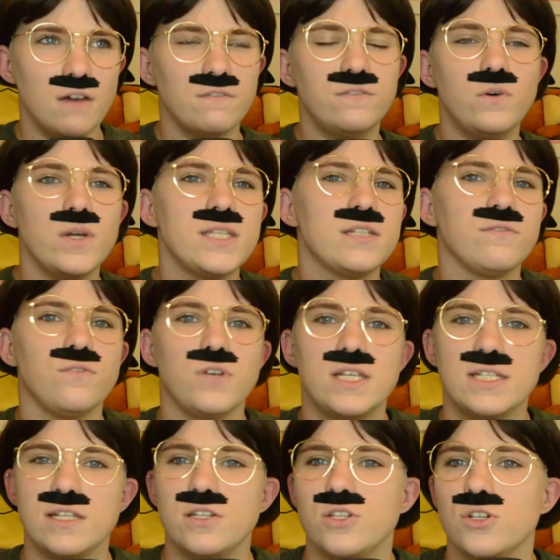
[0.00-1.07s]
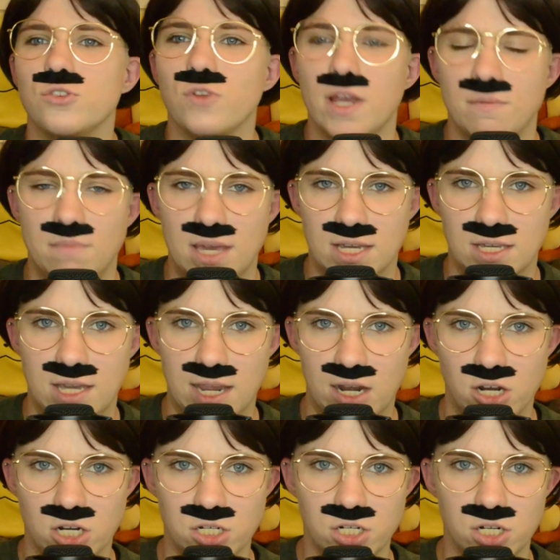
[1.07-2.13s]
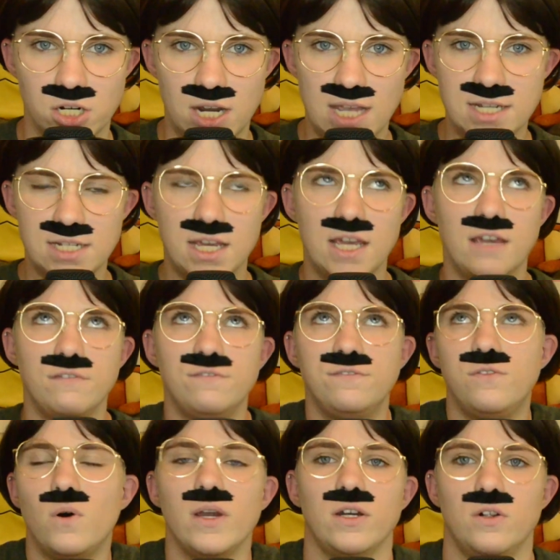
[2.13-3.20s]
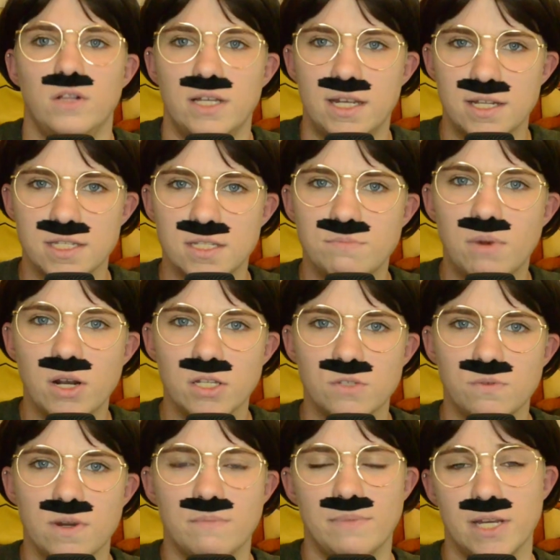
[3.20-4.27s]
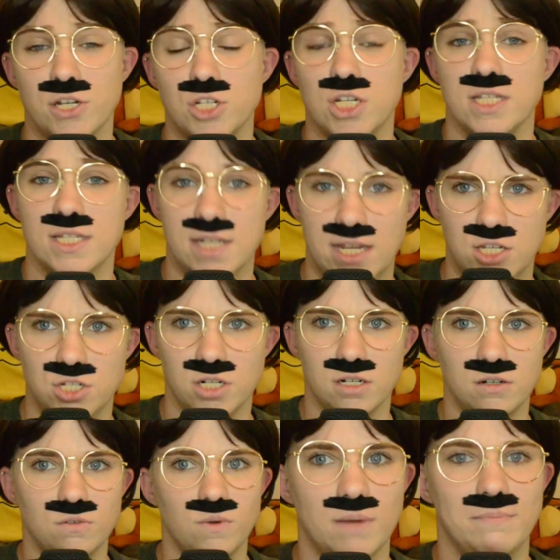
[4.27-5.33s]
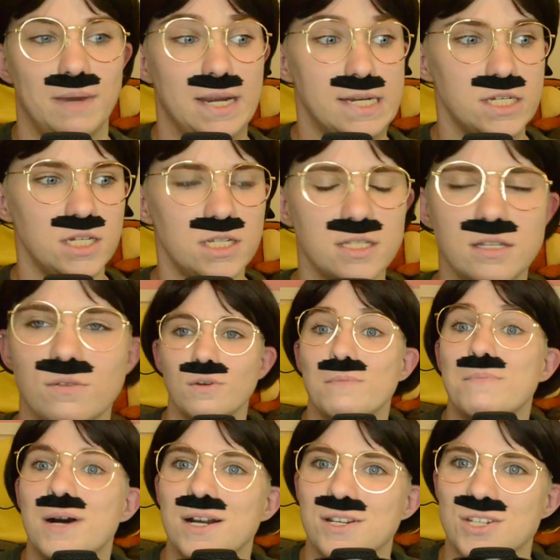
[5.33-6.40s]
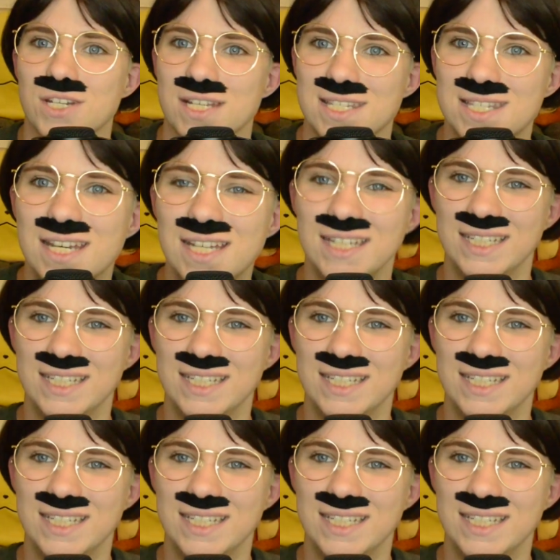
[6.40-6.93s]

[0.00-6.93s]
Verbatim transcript: voice of reason straight man character and a foil against Bart's rambunctious nature. Rambunctious? Rambunctious.